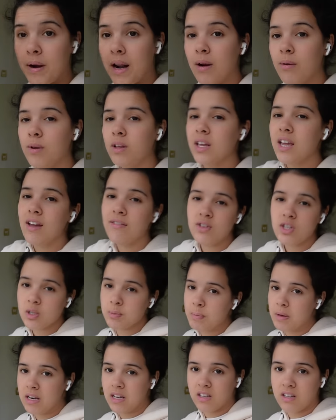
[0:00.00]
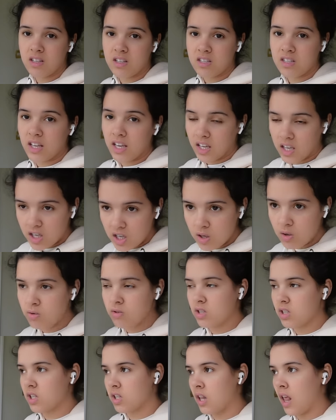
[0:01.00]
But I really have just been in this like
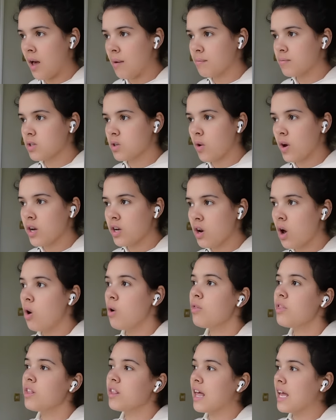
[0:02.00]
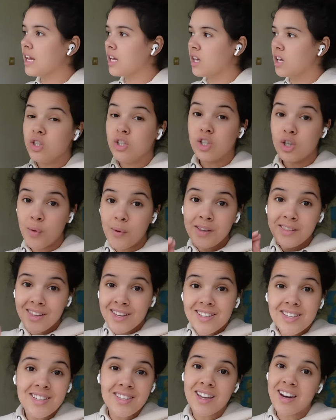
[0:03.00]
huge slump. So I know that like doing
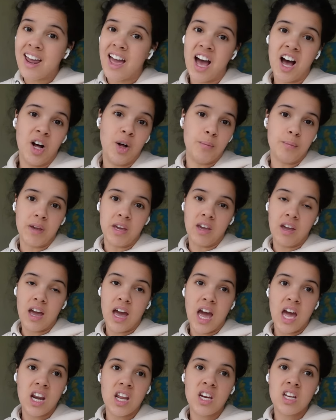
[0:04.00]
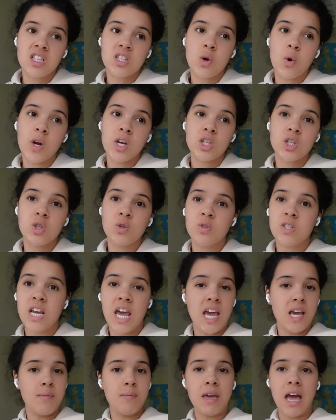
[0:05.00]
this is gonna help me and it is going to
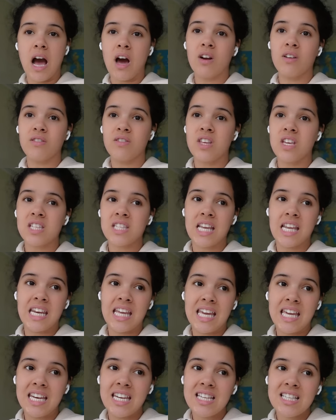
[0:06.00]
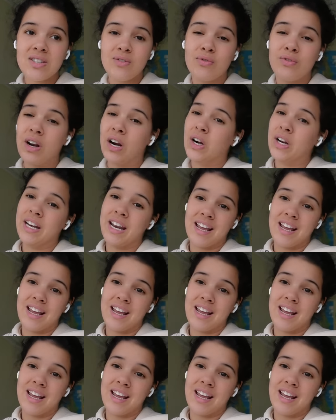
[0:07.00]
take me out of this, and it is very